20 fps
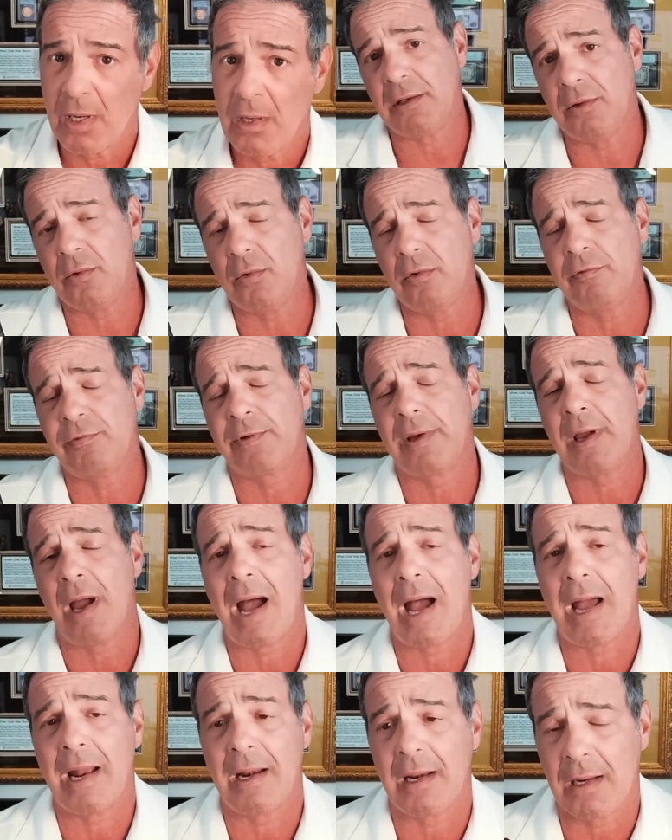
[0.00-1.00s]
You're
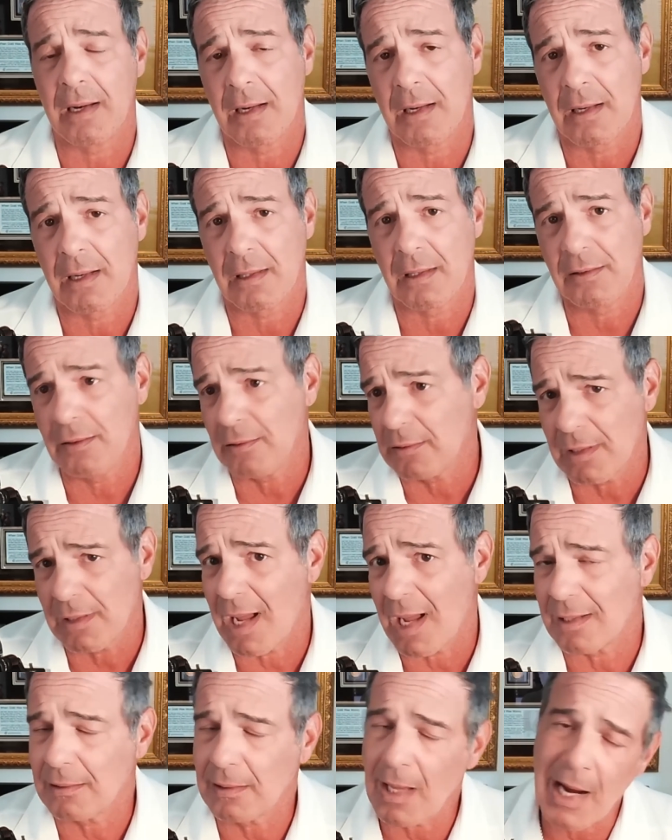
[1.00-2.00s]

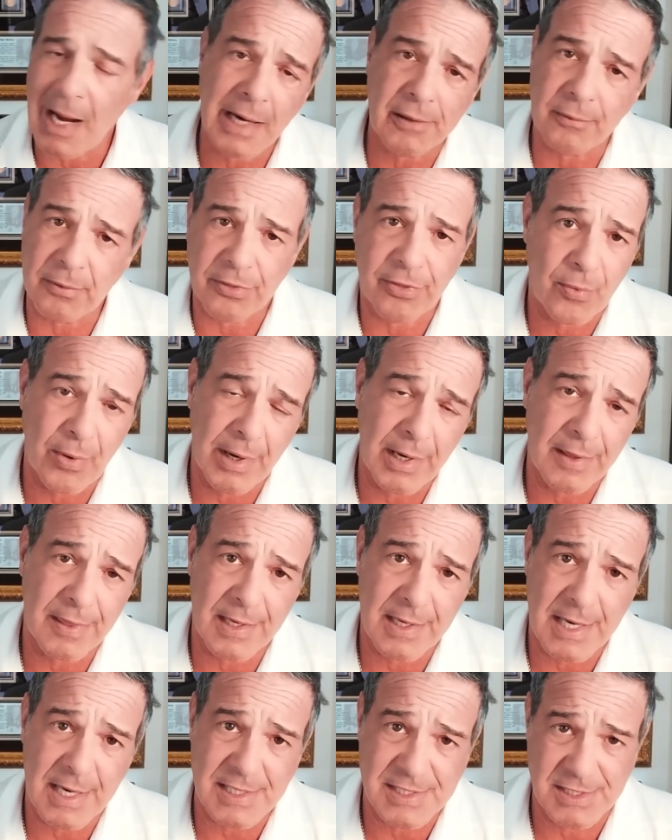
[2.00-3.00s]
not aligned with the way
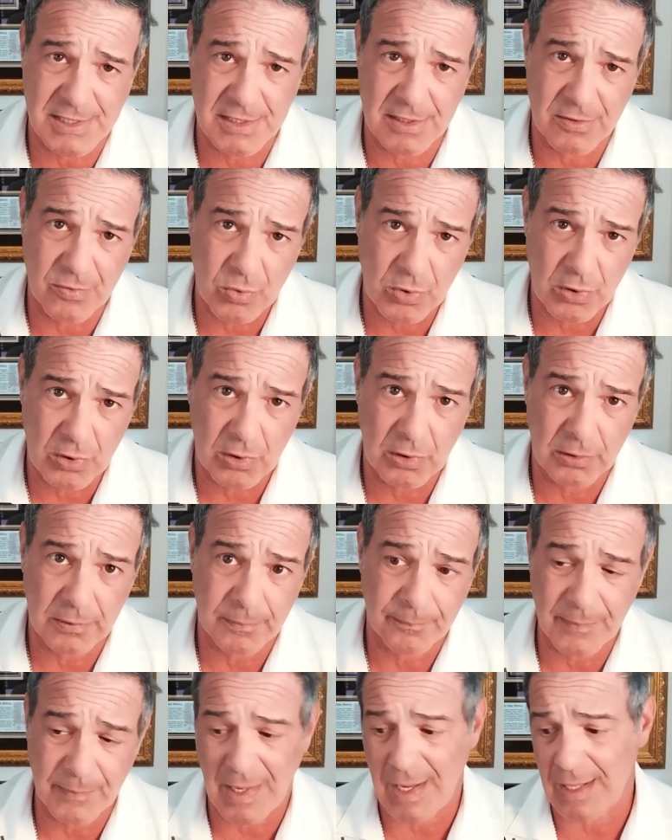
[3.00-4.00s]
that I see the world.
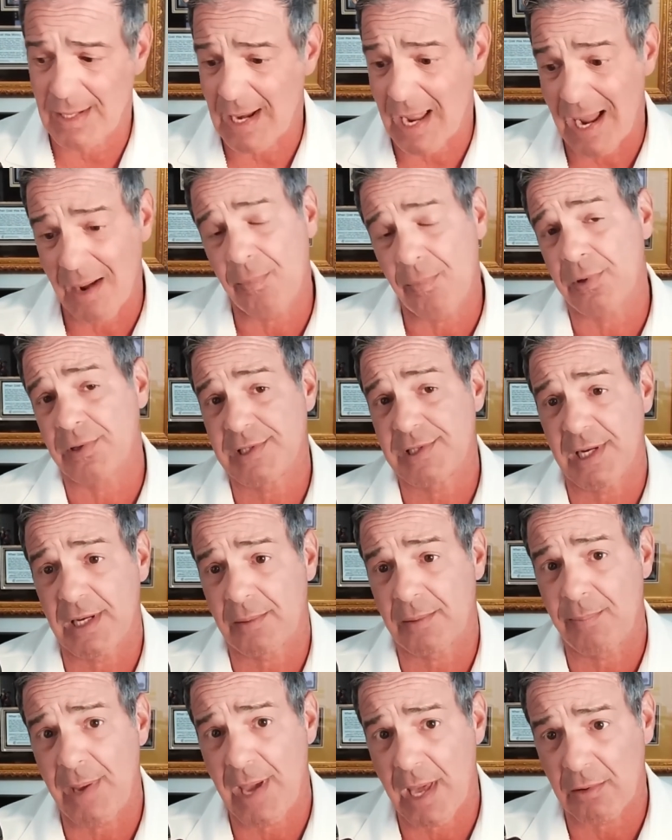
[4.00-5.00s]
And I'm going to
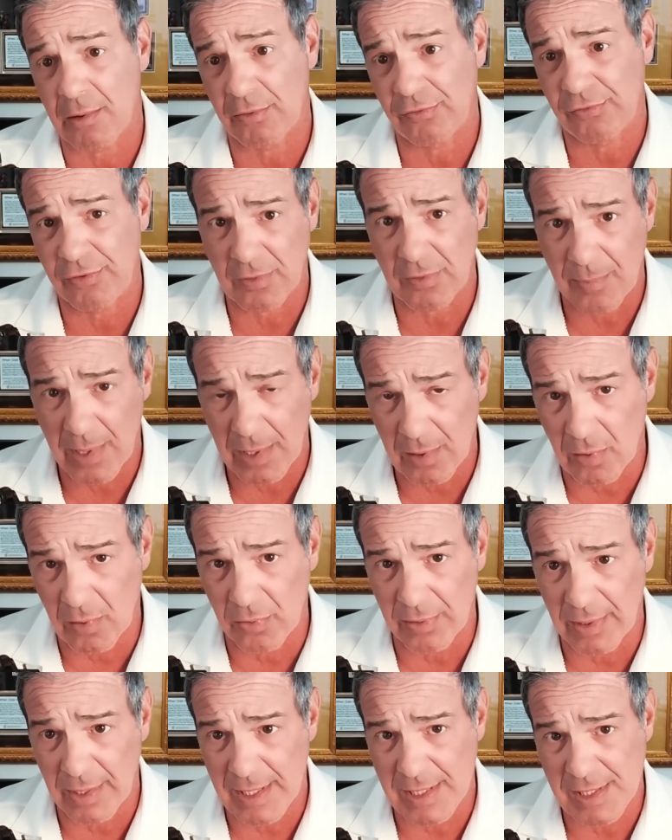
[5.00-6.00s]
take matters into my
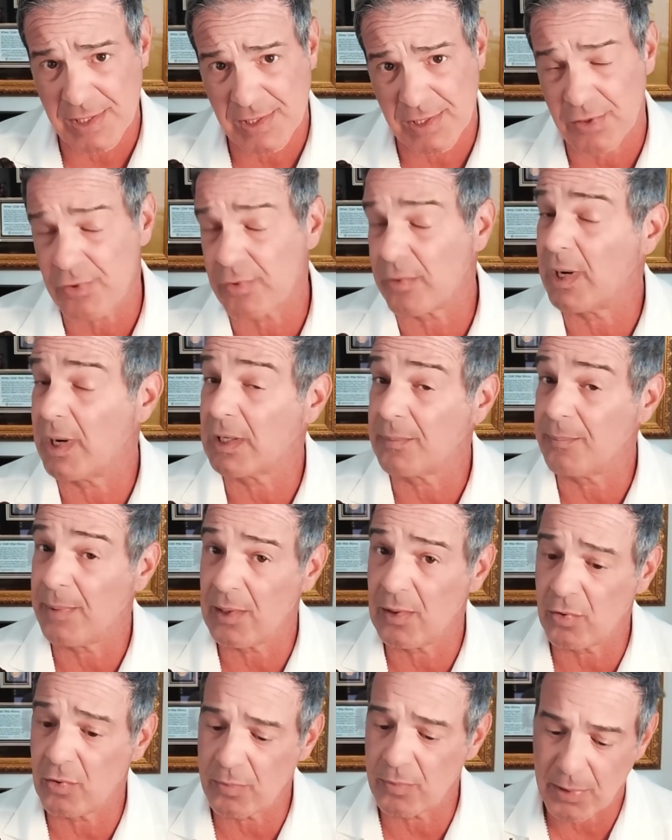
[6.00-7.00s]
own hands and direct my
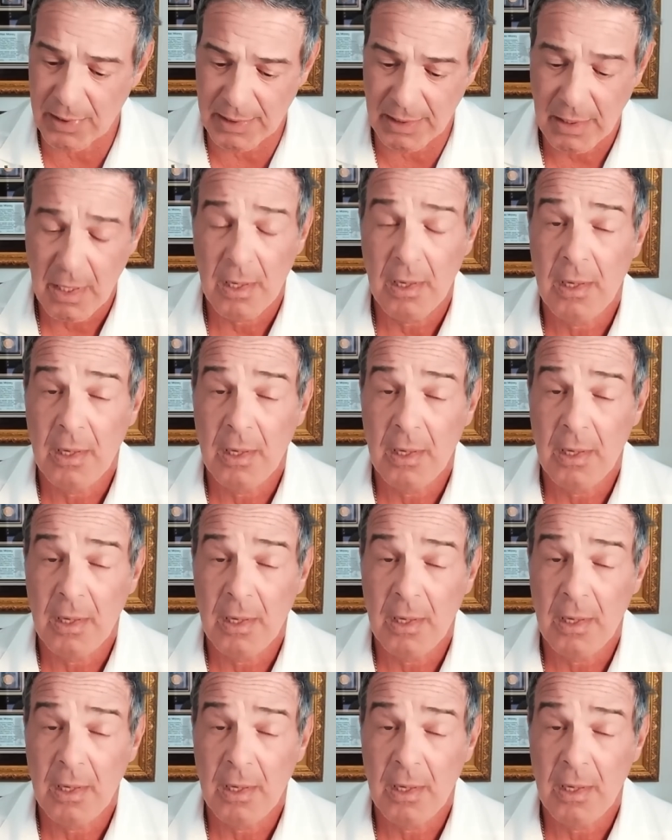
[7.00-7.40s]
own money.